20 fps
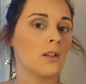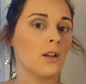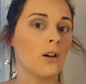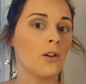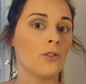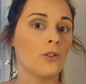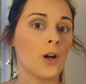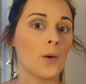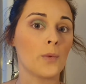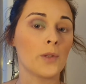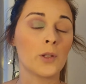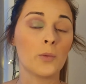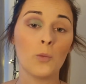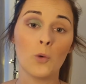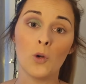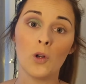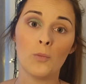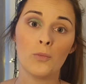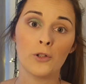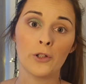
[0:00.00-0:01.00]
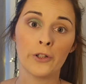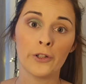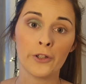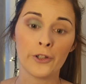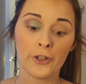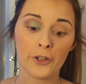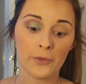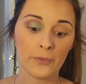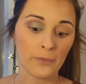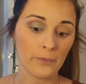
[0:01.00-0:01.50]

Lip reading: I'll grab a smaller brush